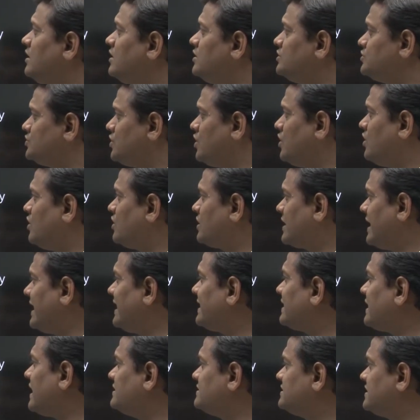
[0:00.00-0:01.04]
So
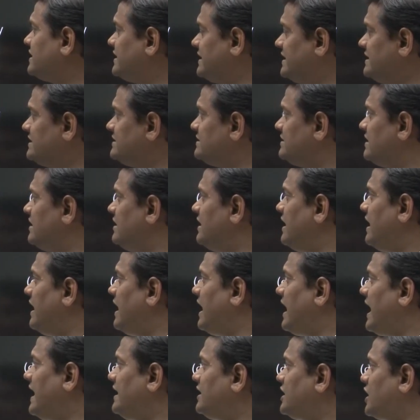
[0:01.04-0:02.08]
correct answer is
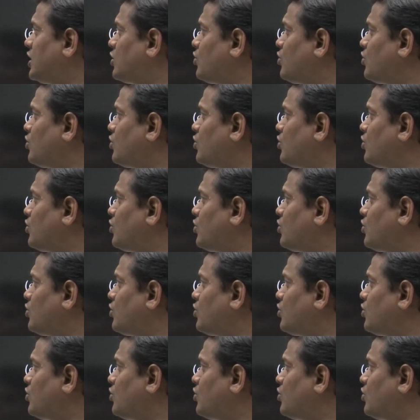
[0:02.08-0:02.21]
enter